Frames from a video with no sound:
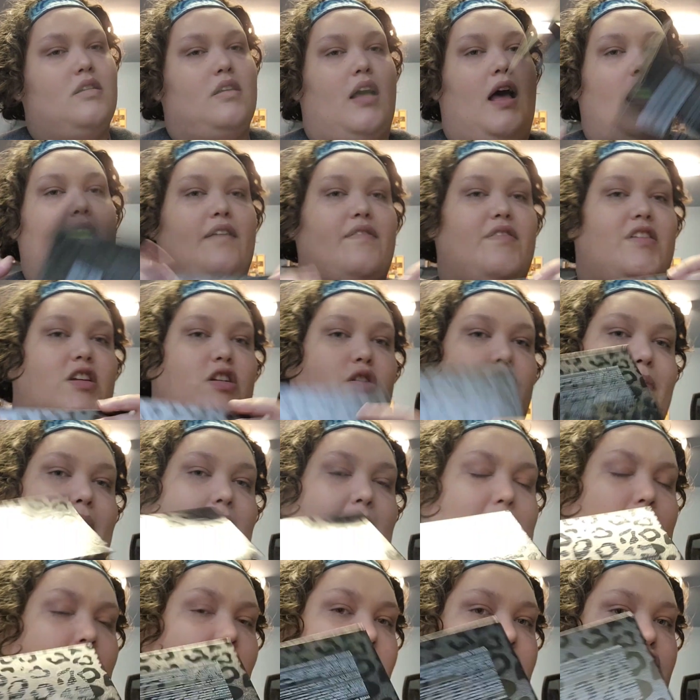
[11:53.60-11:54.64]
have a new
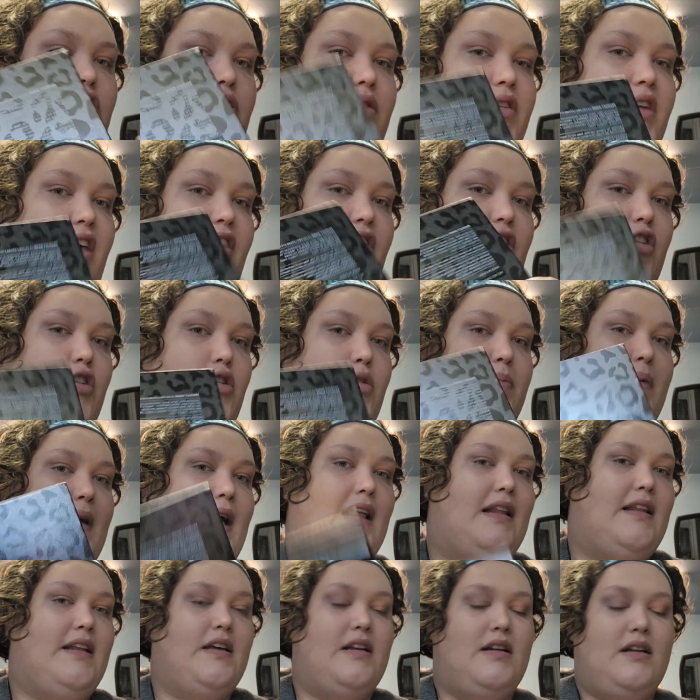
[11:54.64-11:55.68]
also another new
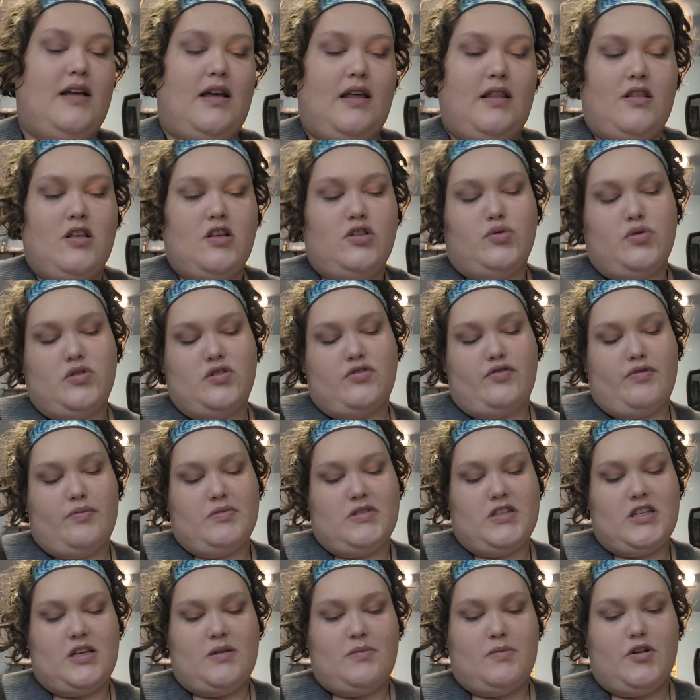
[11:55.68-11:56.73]
palette, and this one's from
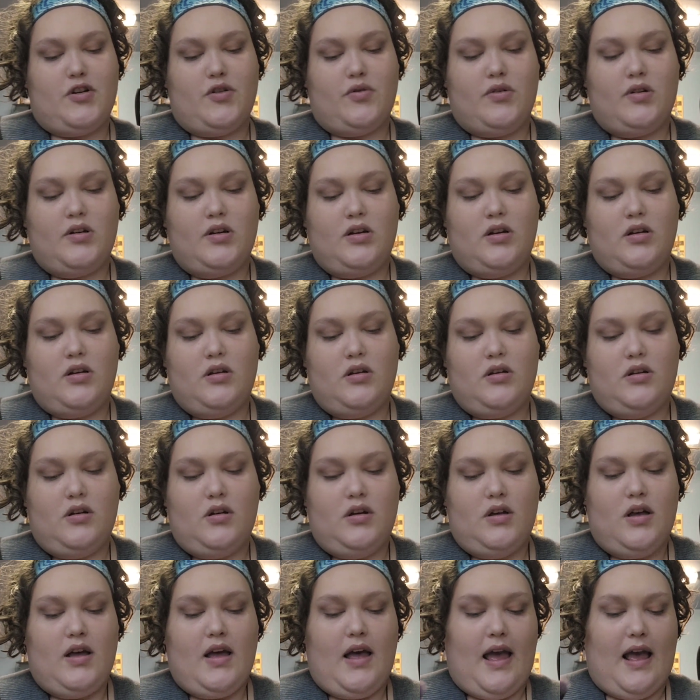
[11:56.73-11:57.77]
Temu.
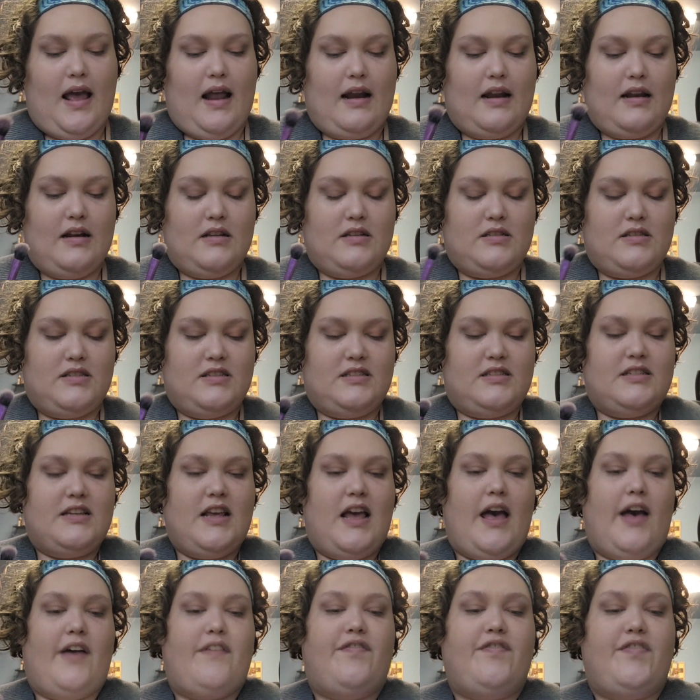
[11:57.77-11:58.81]
And it is
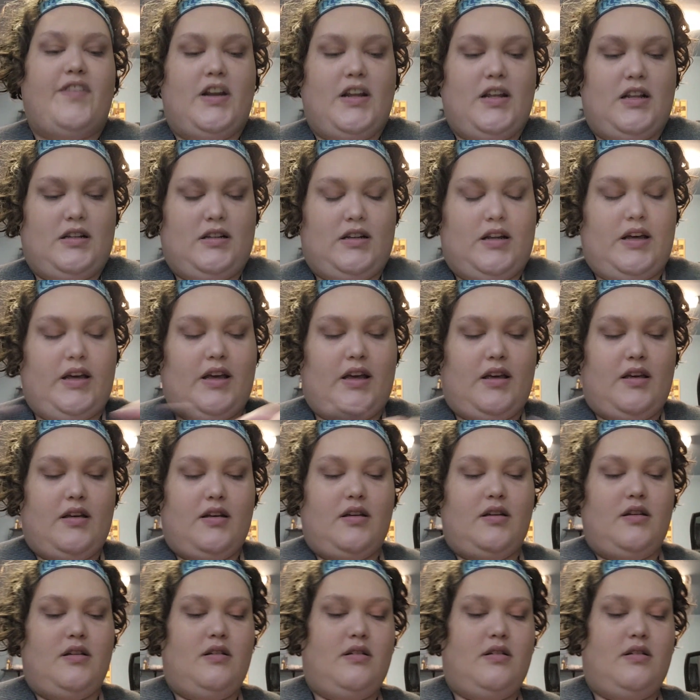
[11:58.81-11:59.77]
definitely,